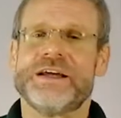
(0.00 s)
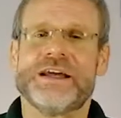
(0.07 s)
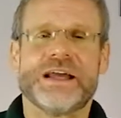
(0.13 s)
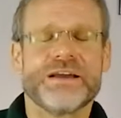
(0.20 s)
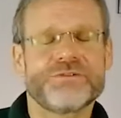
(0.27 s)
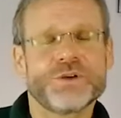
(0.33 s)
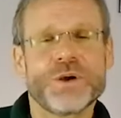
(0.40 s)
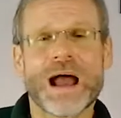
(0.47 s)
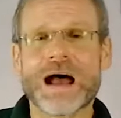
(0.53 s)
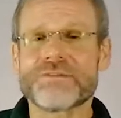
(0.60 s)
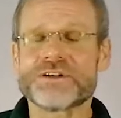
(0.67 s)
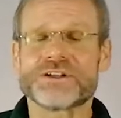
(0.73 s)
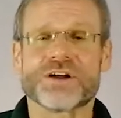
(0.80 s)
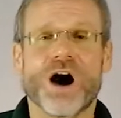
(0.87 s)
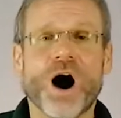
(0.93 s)
If you
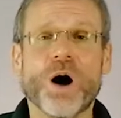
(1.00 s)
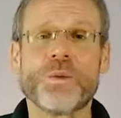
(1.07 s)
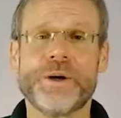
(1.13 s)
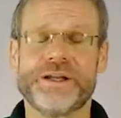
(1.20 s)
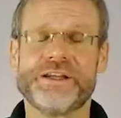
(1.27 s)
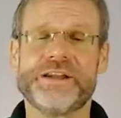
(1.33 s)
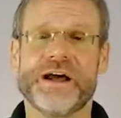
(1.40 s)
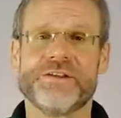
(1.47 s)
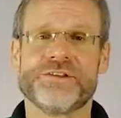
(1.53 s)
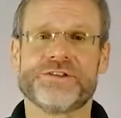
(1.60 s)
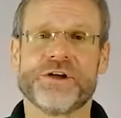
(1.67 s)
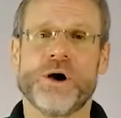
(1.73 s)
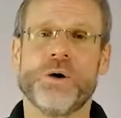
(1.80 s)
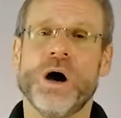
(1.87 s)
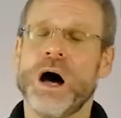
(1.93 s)
haven't already done
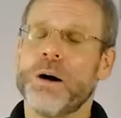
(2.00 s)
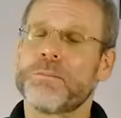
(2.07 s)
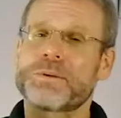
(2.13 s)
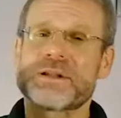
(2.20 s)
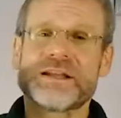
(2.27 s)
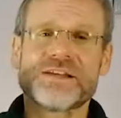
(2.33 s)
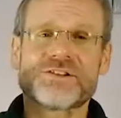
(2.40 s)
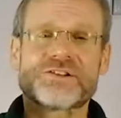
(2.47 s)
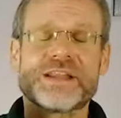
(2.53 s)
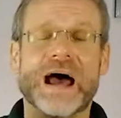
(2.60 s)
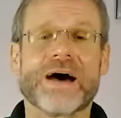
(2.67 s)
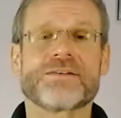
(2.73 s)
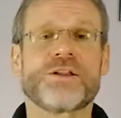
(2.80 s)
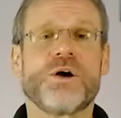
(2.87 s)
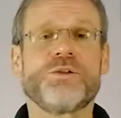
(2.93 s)
so, please
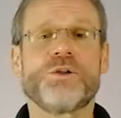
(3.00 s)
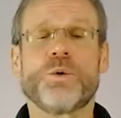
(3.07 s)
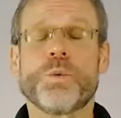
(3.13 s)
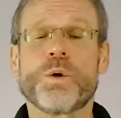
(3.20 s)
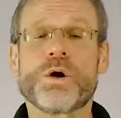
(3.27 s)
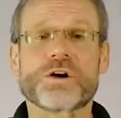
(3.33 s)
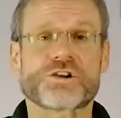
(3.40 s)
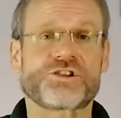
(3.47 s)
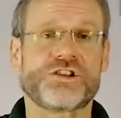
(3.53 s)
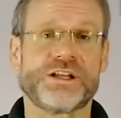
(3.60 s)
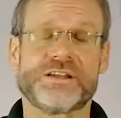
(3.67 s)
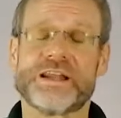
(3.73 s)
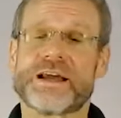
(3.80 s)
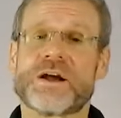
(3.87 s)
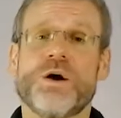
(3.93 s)
download the worksheet
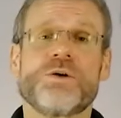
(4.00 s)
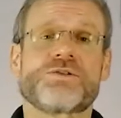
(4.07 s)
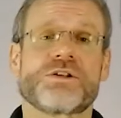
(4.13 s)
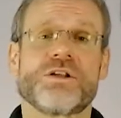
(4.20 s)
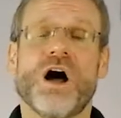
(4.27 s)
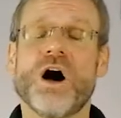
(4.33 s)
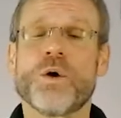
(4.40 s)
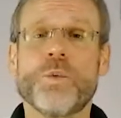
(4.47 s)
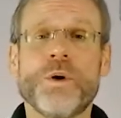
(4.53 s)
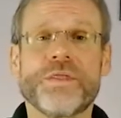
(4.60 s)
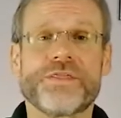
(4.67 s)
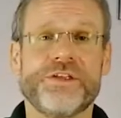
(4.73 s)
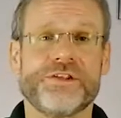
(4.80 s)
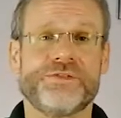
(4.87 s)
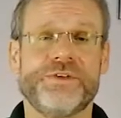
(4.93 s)
that goes along with
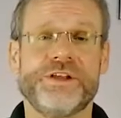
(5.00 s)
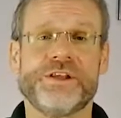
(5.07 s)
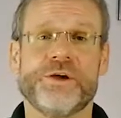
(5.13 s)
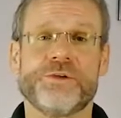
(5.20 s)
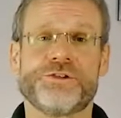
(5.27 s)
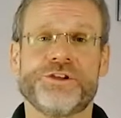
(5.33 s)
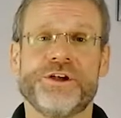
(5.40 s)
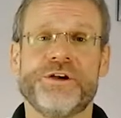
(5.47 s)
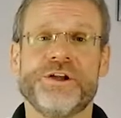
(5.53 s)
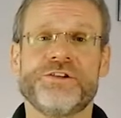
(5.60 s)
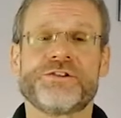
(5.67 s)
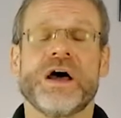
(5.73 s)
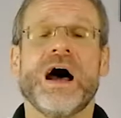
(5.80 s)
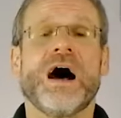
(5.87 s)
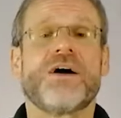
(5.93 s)
this video series
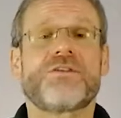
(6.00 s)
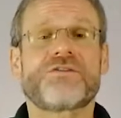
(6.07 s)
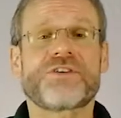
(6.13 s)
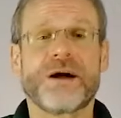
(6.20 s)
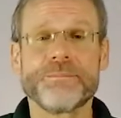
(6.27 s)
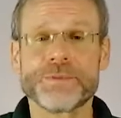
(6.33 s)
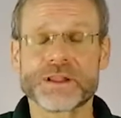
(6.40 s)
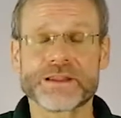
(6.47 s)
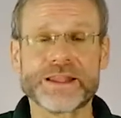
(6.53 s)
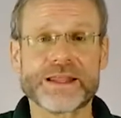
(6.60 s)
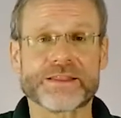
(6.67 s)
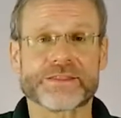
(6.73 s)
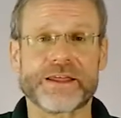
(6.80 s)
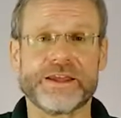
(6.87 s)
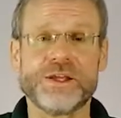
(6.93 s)
from the
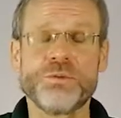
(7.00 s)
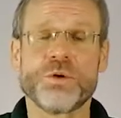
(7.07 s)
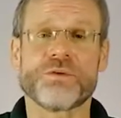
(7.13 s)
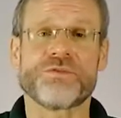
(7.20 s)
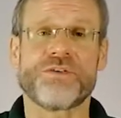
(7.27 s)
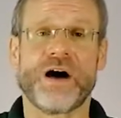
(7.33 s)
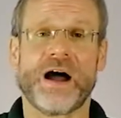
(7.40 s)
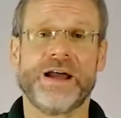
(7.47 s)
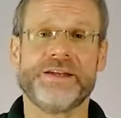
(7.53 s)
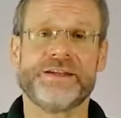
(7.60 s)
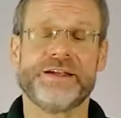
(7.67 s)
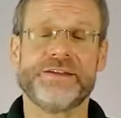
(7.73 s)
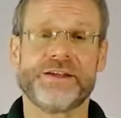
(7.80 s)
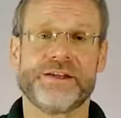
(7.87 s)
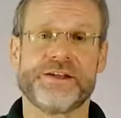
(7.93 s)
link that you will find
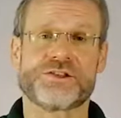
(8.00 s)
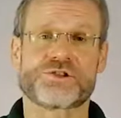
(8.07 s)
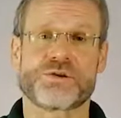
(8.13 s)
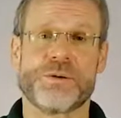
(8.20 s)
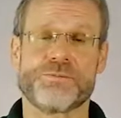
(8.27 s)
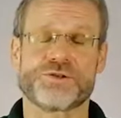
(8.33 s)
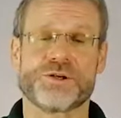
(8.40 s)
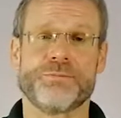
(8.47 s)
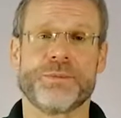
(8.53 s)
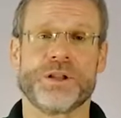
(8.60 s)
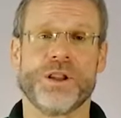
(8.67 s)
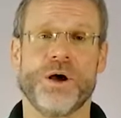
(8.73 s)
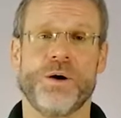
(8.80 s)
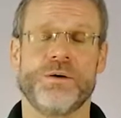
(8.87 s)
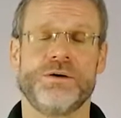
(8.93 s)
in the description
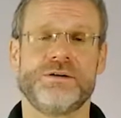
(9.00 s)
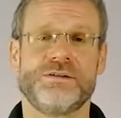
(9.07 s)
below.